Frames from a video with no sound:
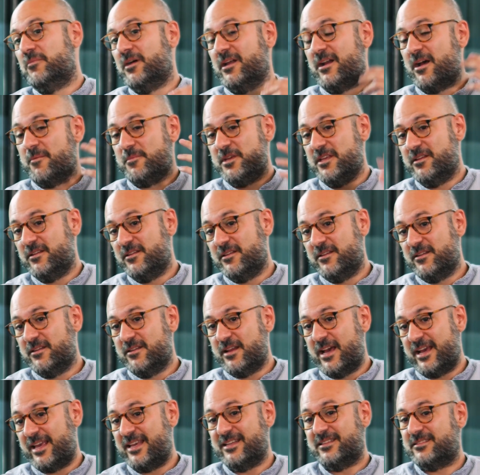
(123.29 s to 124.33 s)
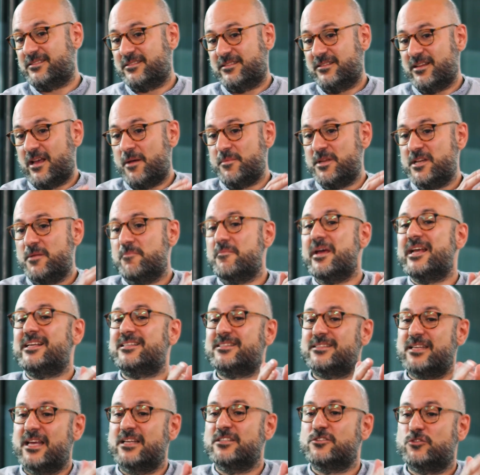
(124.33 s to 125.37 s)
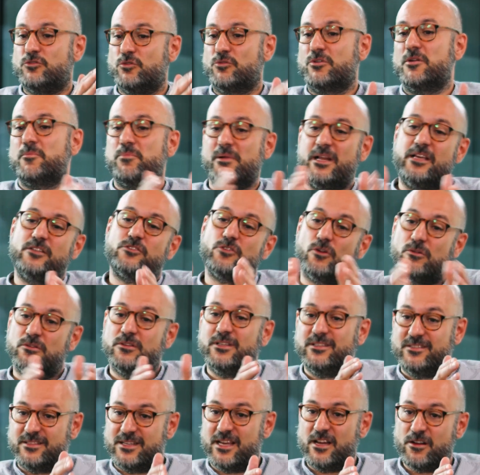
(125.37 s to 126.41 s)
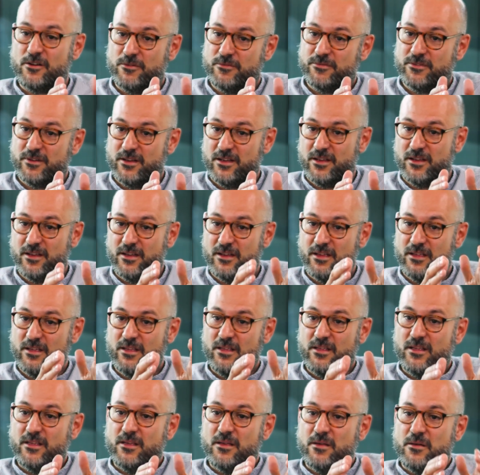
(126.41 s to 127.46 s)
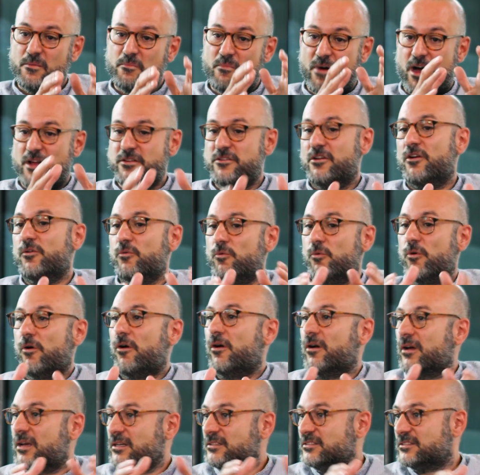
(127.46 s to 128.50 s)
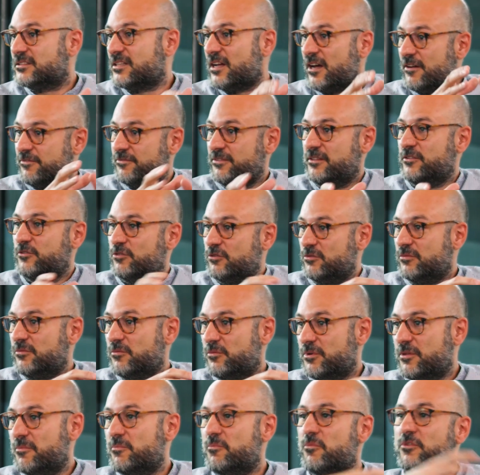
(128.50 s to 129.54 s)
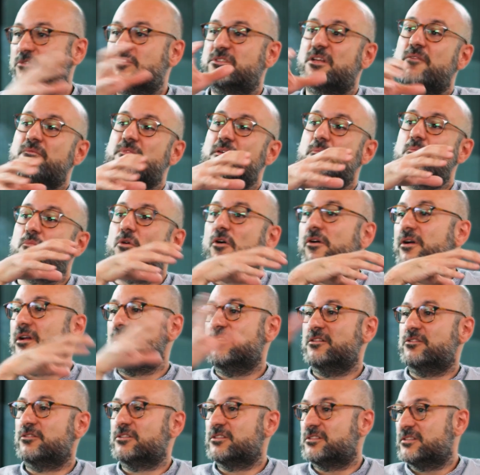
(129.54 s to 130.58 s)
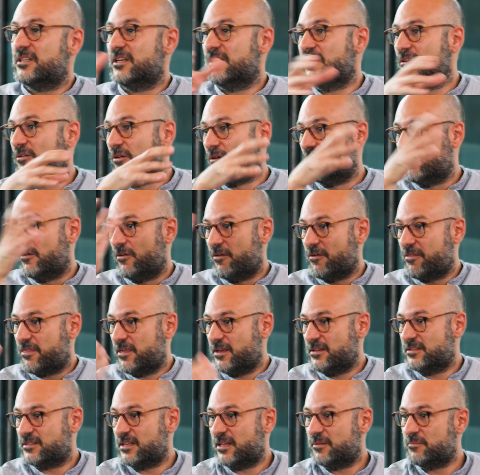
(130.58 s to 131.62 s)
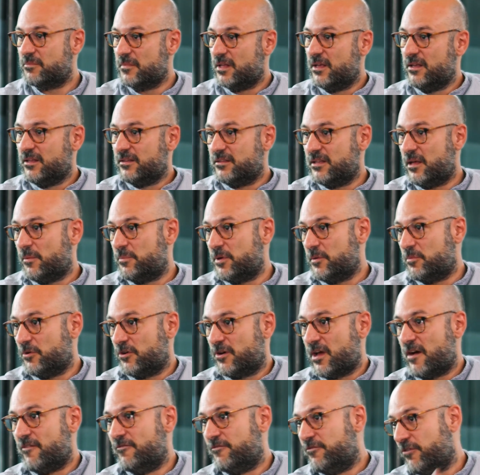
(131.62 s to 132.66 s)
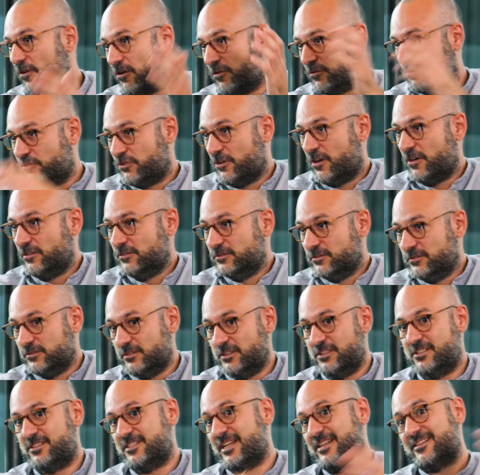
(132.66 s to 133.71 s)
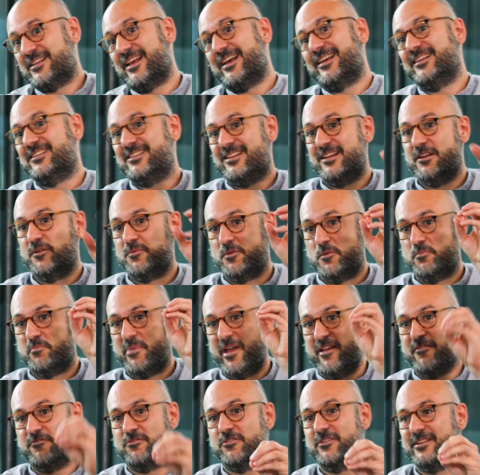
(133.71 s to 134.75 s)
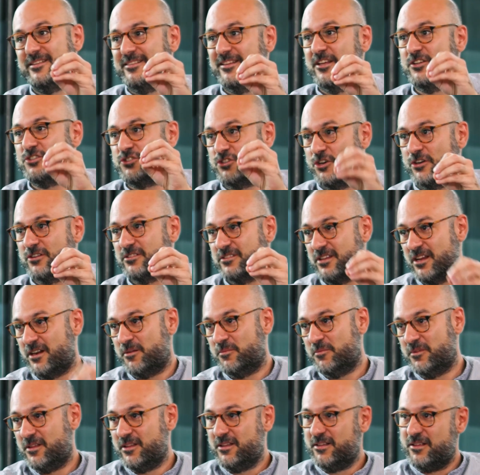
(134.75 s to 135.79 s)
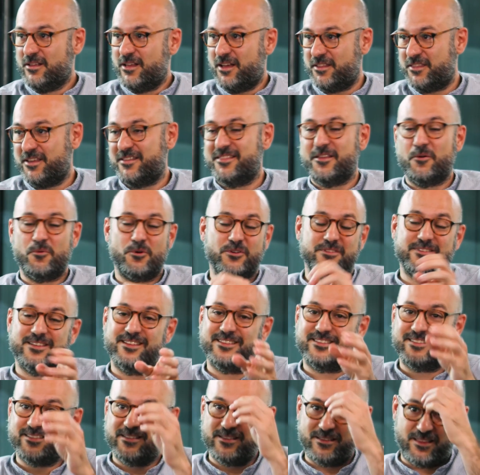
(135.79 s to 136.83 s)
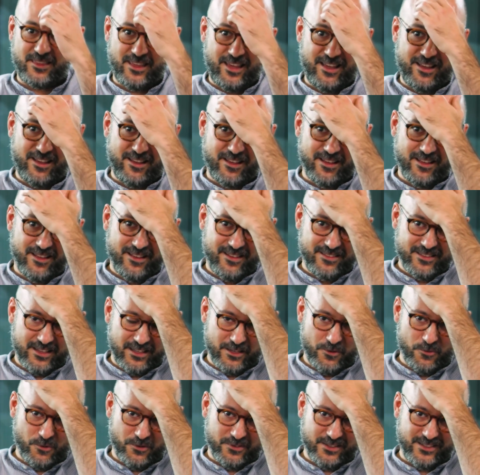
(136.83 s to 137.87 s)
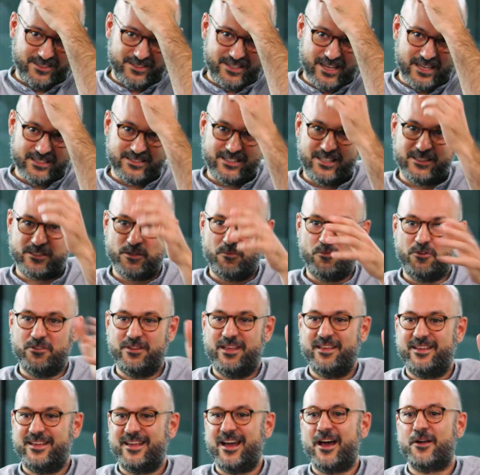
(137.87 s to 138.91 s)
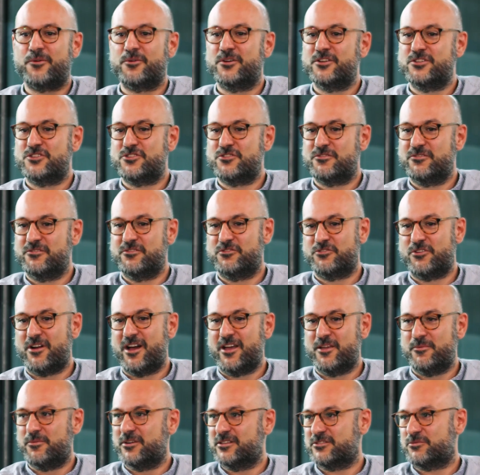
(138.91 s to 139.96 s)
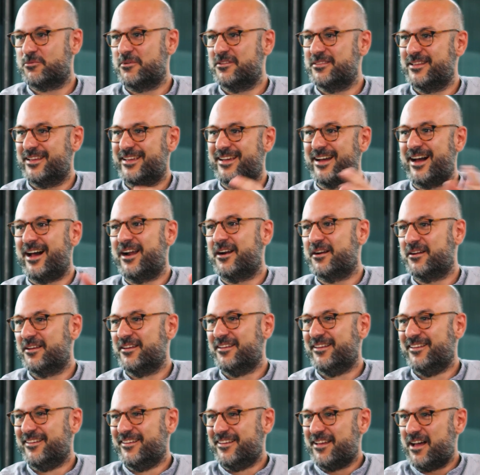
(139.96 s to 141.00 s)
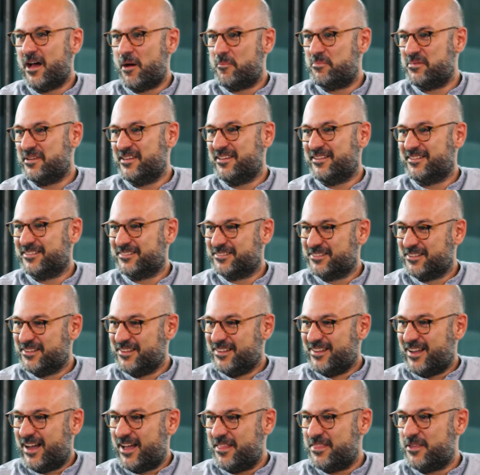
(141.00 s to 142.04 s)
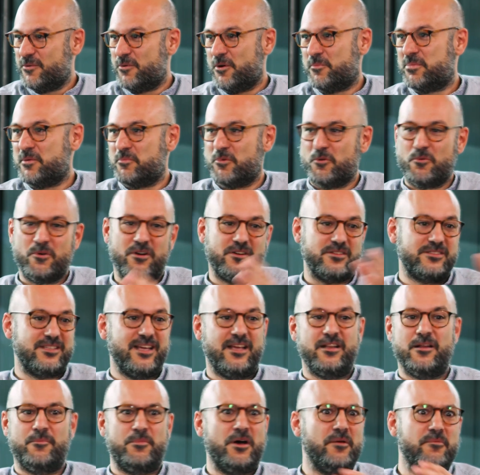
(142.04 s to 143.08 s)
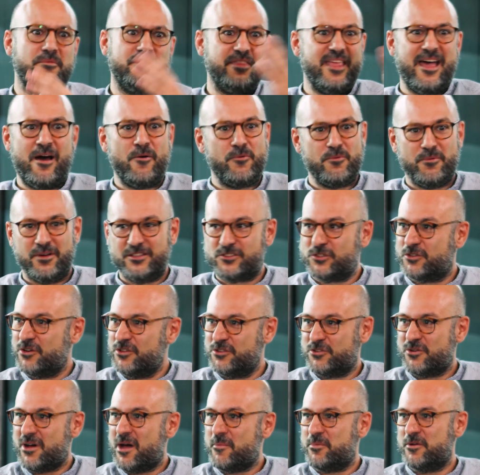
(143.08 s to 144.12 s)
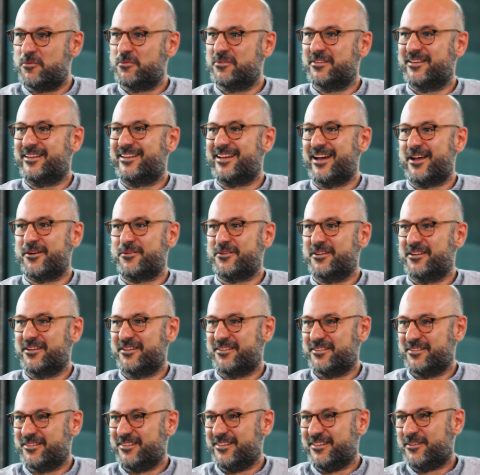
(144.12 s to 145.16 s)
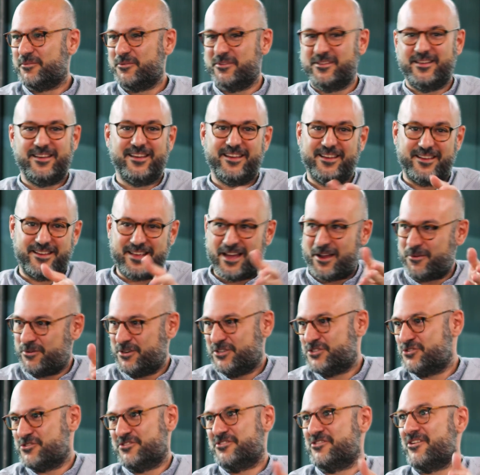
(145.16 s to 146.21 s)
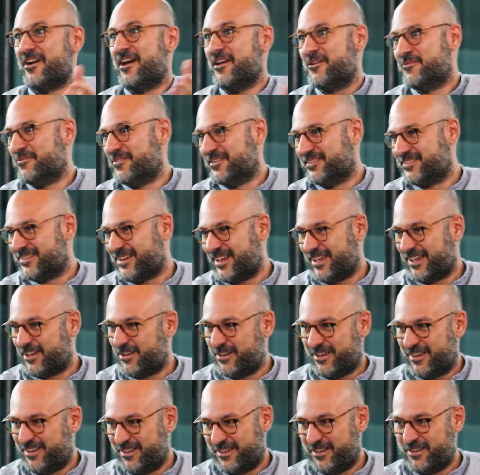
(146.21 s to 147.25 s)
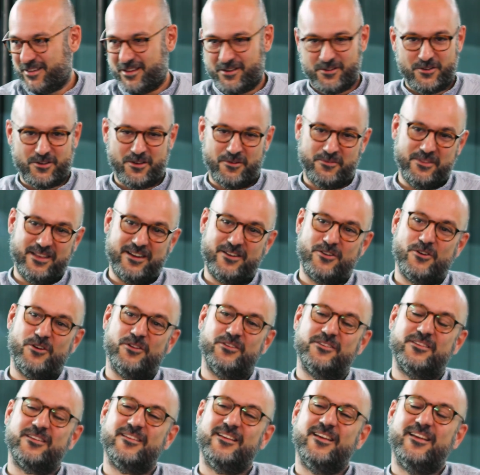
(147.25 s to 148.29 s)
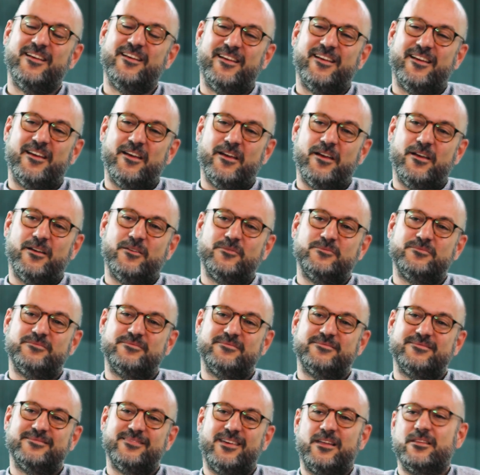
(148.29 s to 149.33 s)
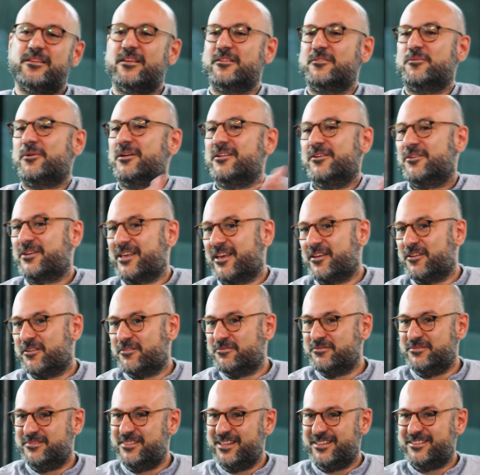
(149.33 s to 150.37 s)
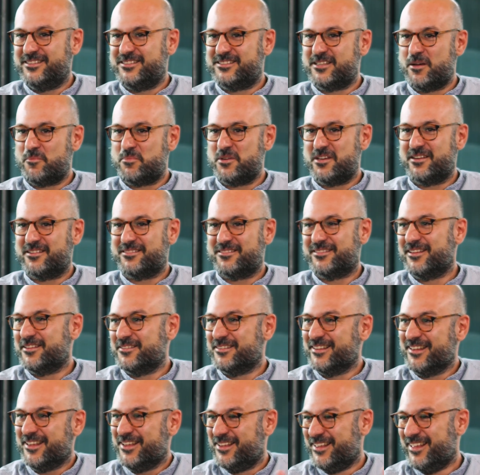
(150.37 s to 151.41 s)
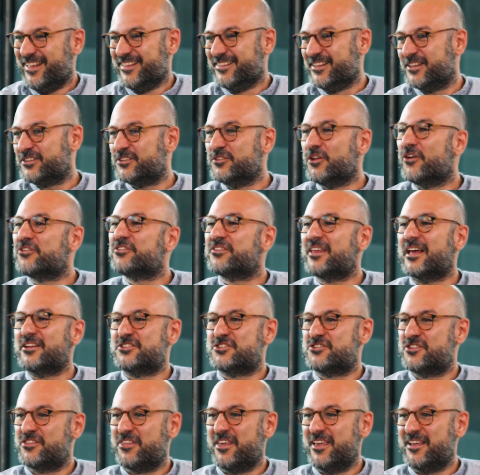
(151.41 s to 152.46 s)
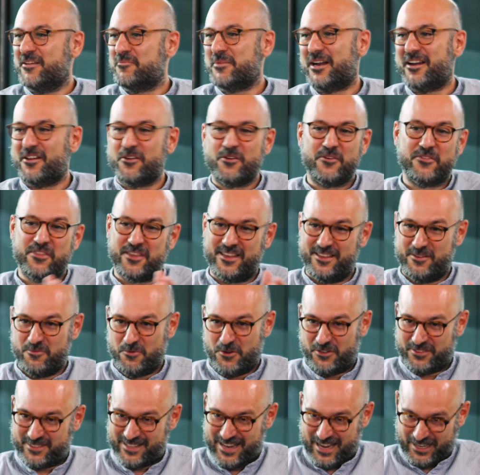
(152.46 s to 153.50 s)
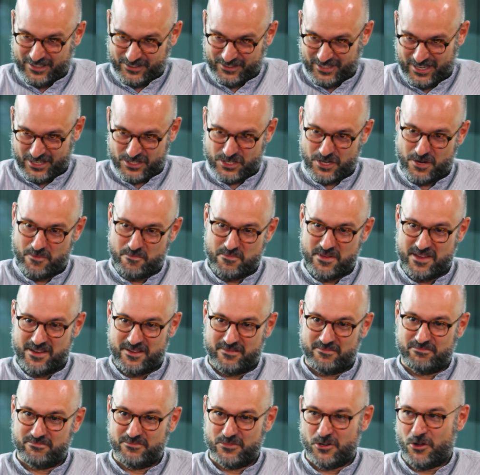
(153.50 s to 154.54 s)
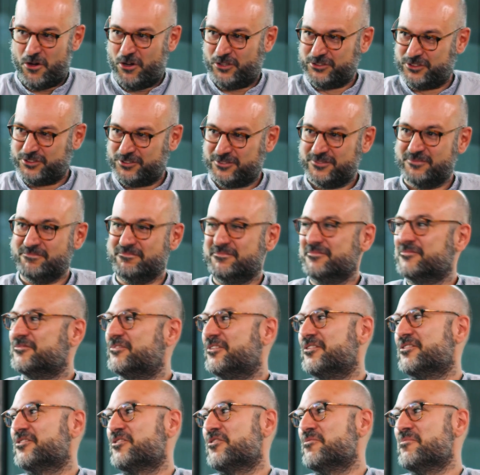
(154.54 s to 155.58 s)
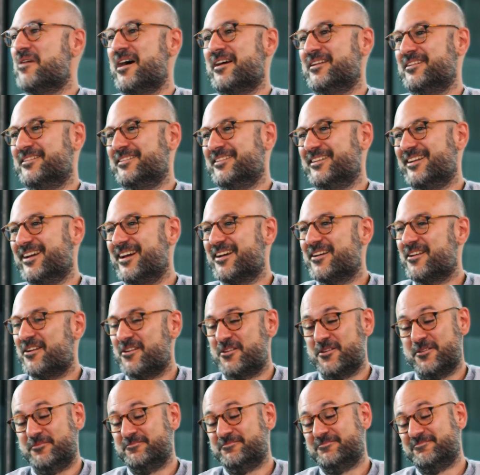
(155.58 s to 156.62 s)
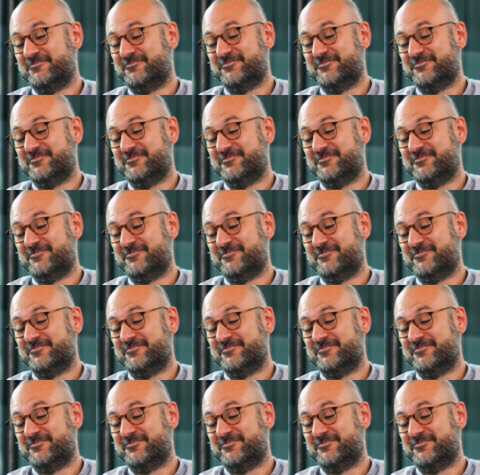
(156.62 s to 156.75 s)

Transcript: But I guess it makes sense to replace all this kind of manual work and stuff with something more interesting or things that people can focus on. It's just like it's a little bit painful in the short term. Yeah. I think there was this thing that they were discussing at some point, the carriage drivers, when the car appeared, and there were people were saying about, well, now what's going to happen with the carriage drivers, like I don't know how they're called, they disappeared. That's not such thing, but I don't think it was like such a big loss for humanity. I don't know.